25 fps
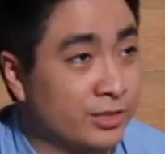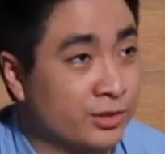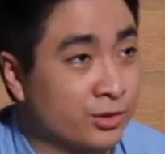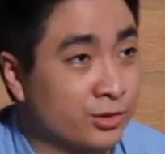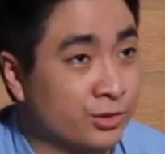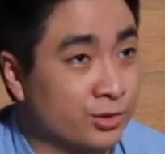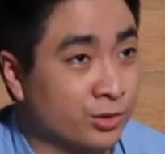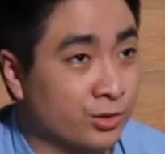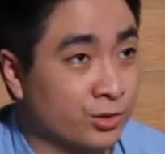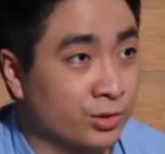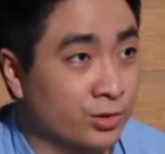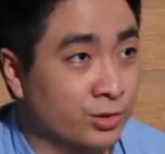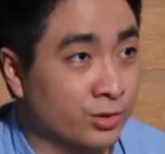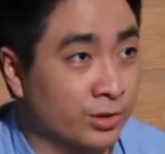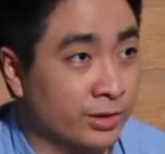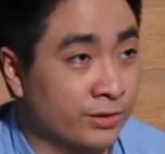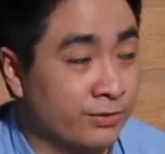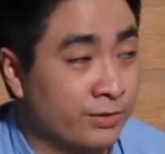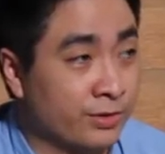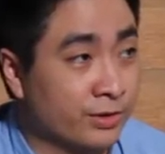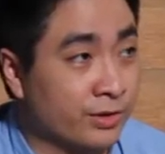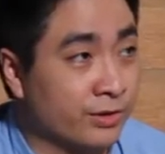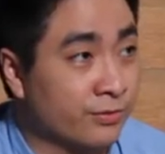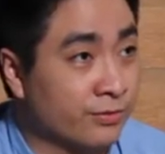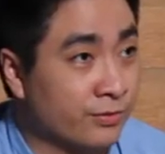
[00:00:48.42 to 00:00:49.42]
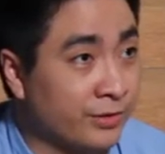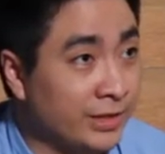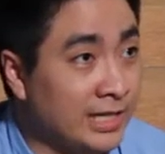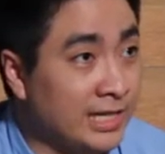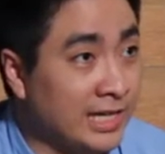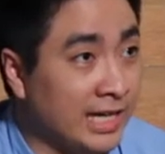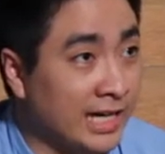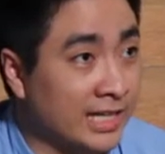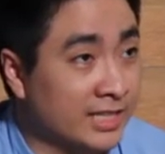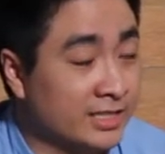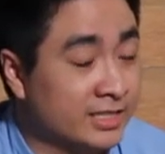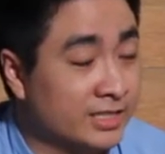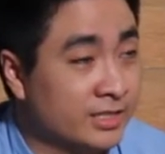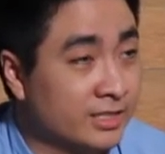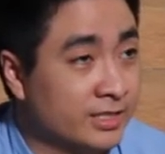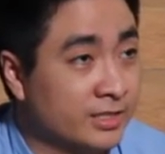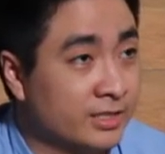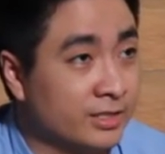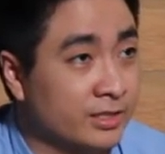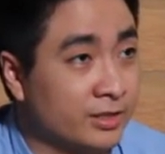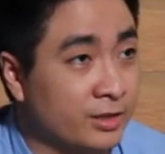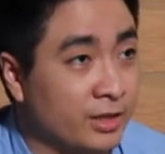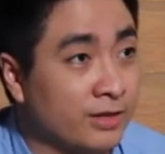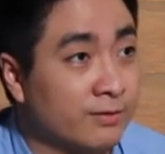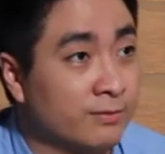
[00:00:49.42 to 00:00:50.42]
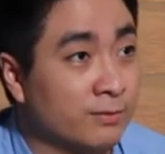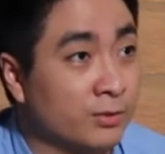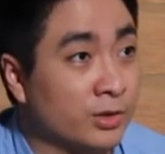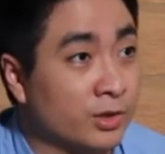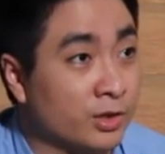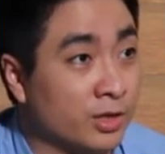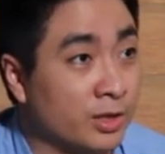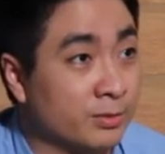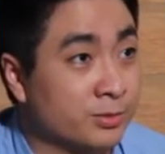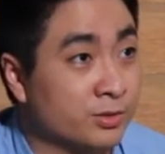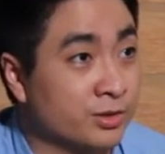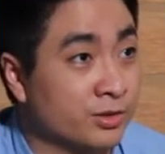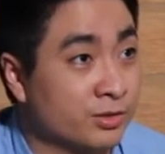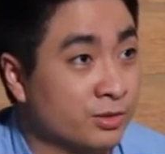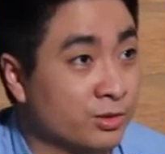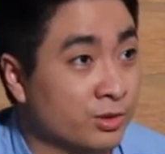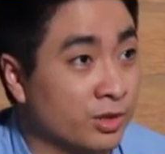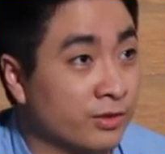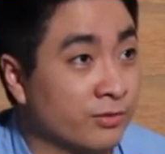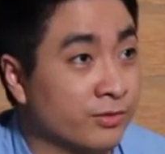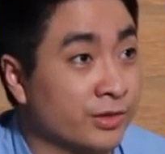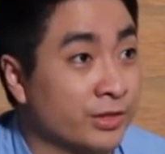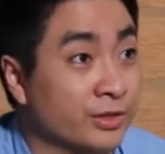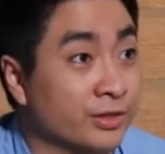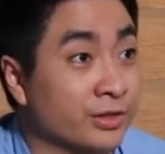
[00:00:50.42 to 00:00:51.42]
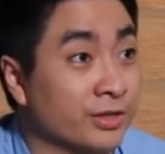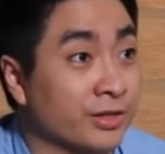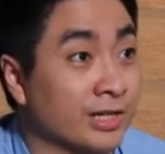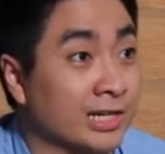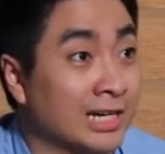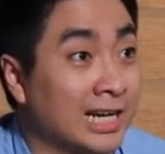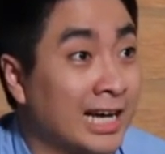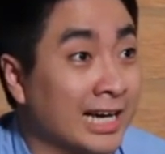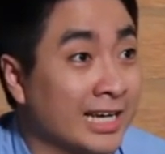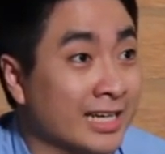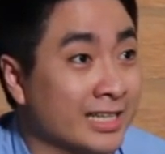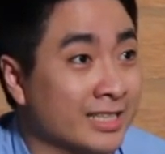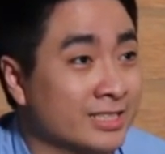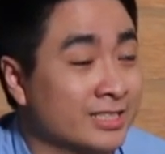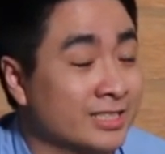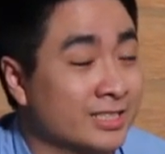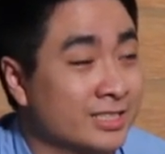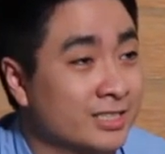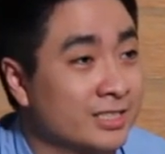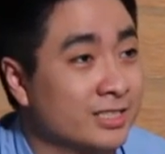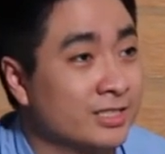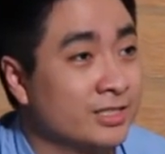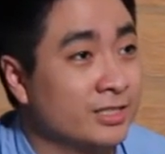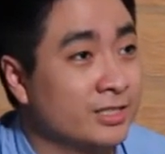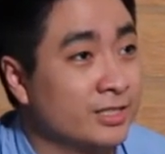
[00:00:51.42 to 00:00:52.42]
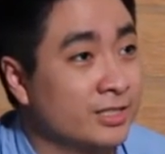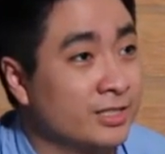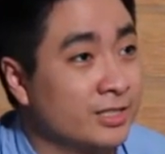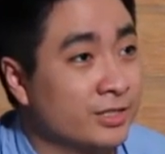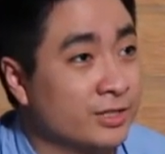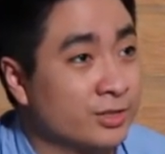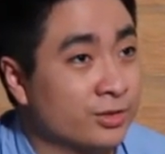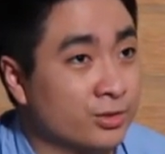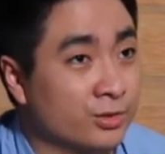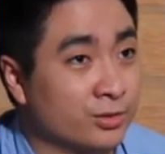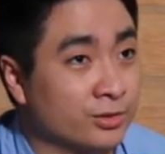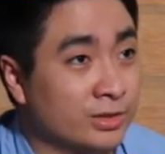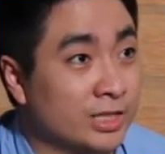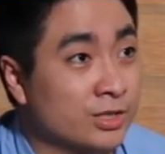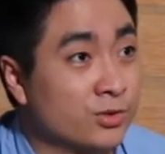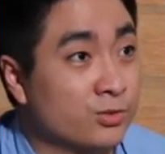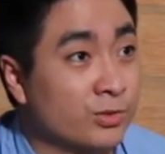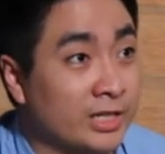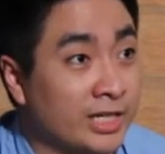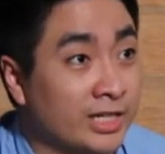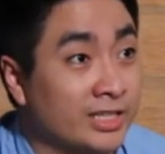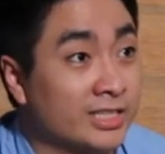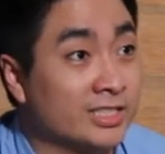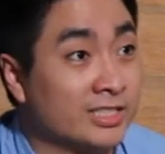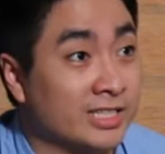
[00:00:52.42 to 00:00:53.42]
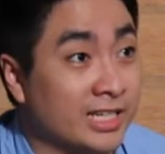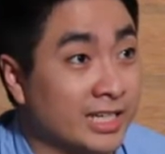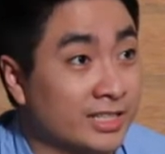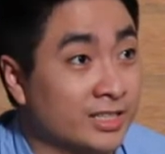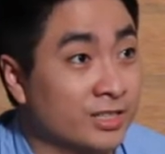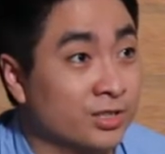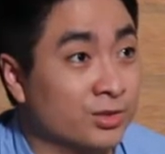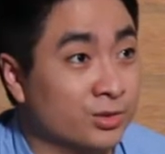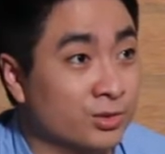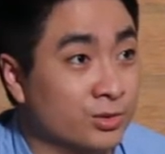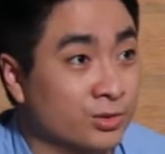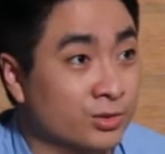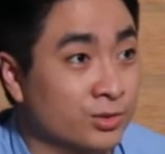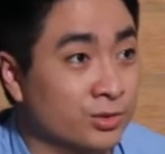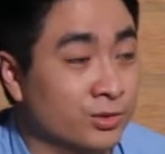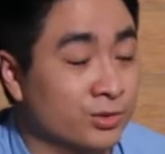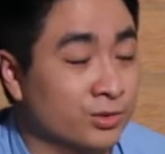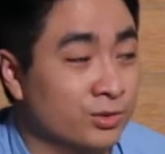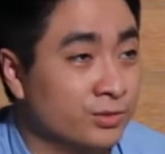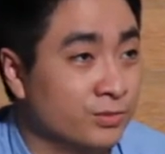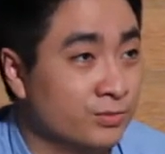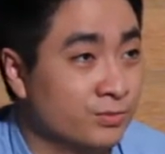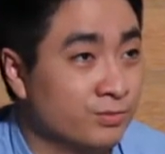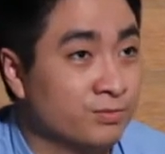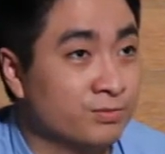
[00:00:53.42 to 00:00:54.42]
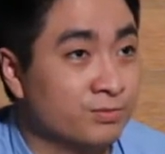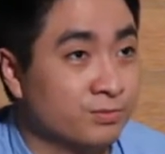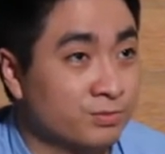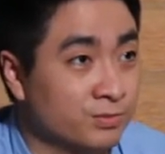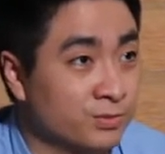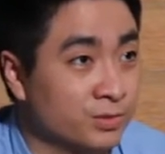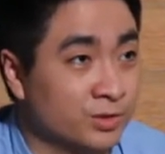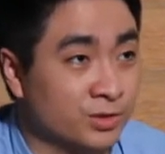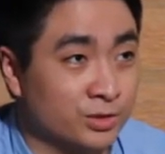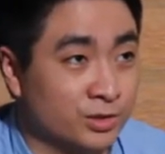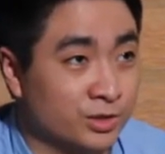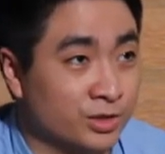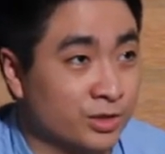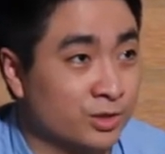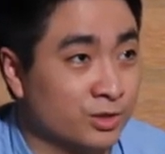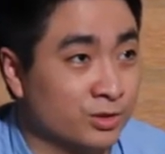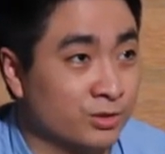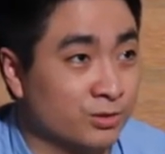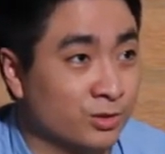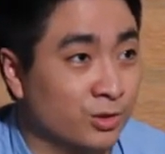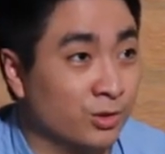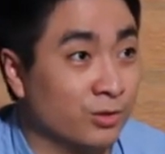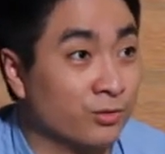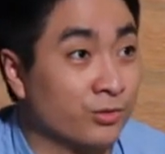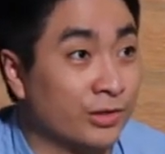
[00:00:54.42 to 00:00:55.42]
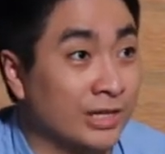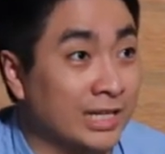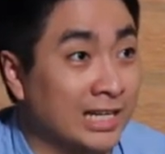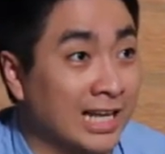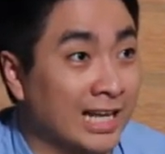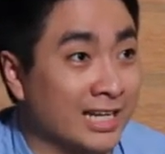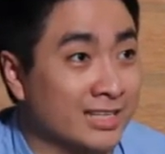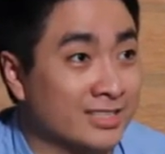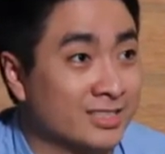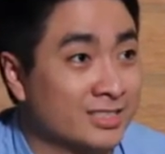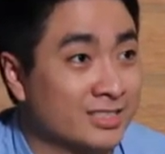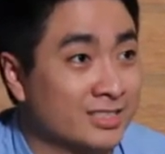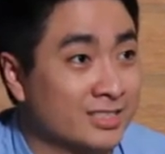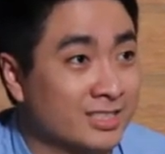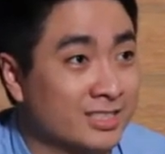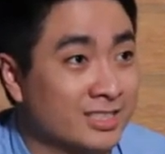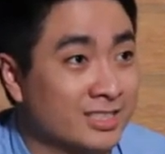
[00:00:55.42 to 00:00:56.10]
So if you're a freelance, you have more options to offer to your clients. So that's when I decided to just go freelance.